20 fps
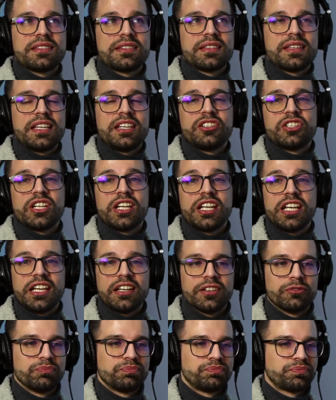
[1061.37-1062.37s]

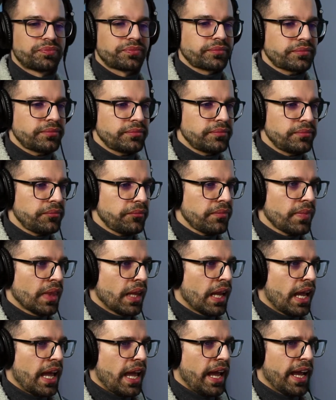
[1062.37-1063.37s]
engineer.
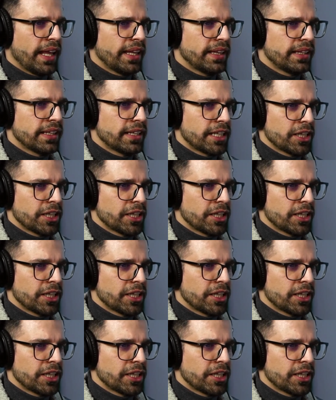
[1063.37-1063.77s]
And